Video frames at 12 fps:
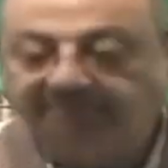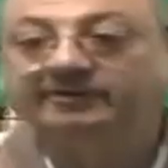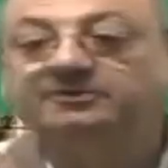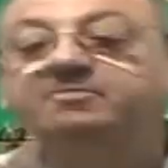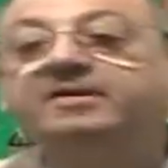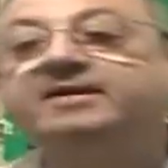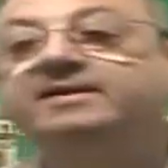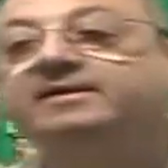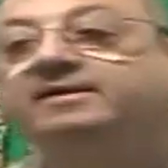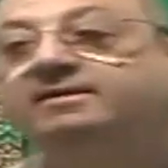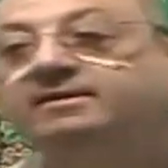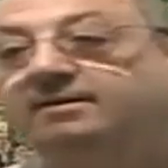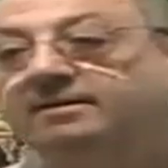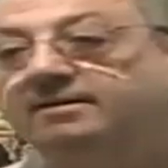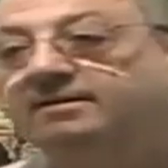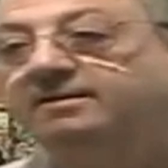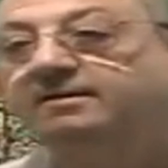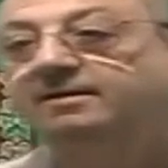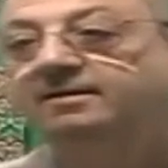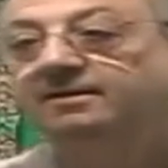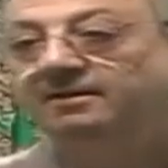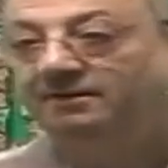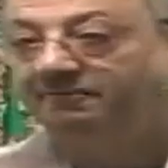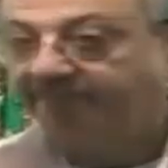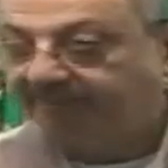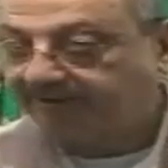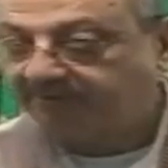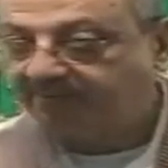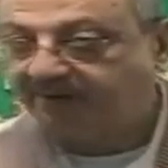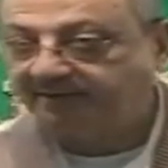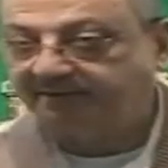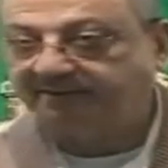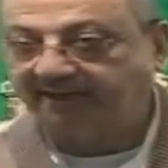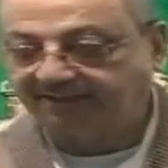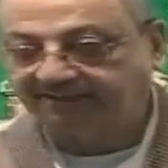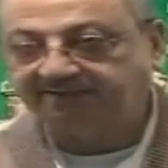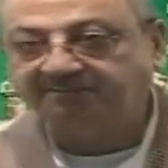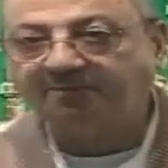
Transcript: with min with min, that is